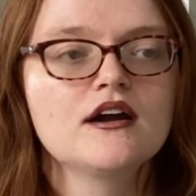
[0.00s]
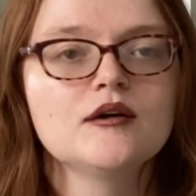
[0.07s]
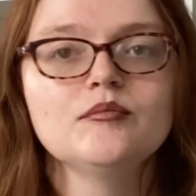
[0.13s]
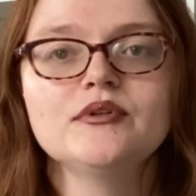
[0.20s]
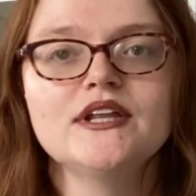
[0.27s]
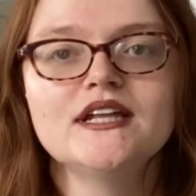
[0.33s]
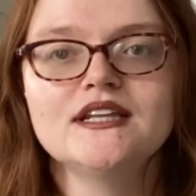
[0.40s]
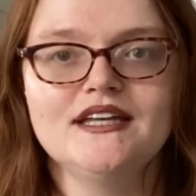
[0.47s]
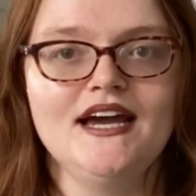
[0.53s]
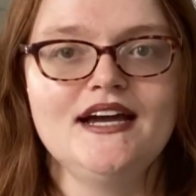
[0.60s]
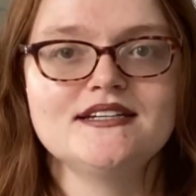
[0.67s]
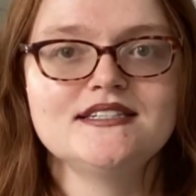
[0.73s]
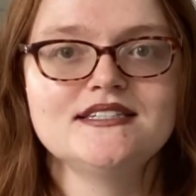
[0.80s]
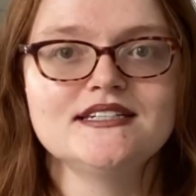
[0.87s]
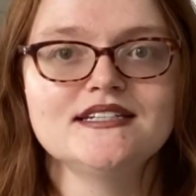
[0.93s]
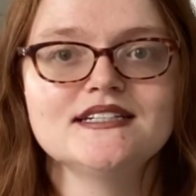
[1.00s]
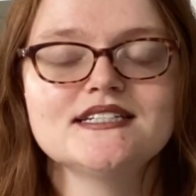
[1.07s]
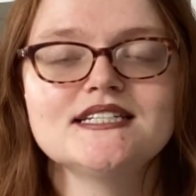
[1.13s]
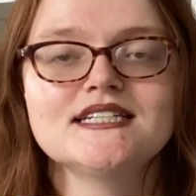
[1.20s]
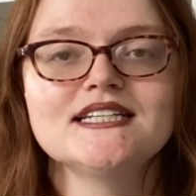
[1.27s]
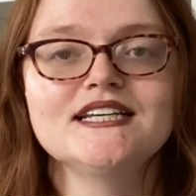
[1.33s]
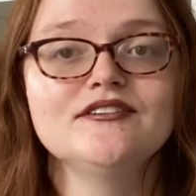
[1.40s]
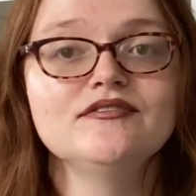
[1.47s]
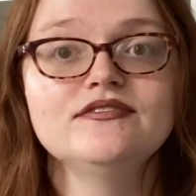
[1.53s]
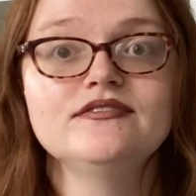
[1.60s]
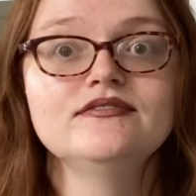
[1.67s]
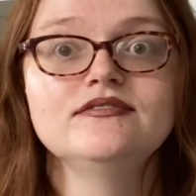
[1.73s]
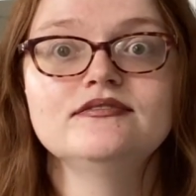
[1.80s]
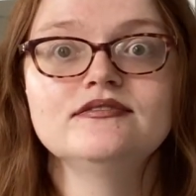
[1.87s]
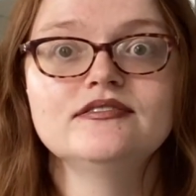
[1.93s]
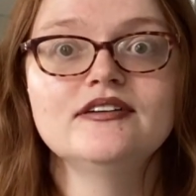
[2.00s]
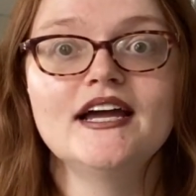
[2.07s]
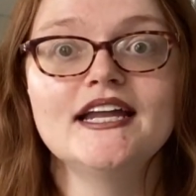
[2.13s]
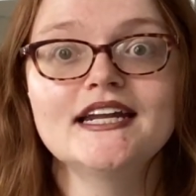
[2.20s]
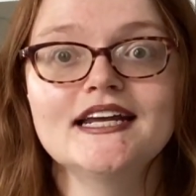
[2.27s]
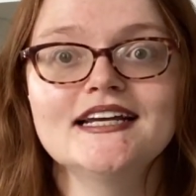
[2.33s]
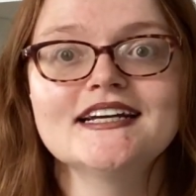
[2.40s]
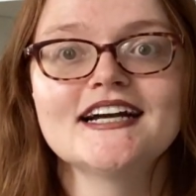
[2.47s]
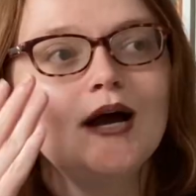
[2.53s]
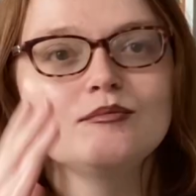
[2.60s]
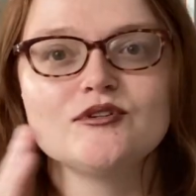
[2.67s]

completely extant, if any.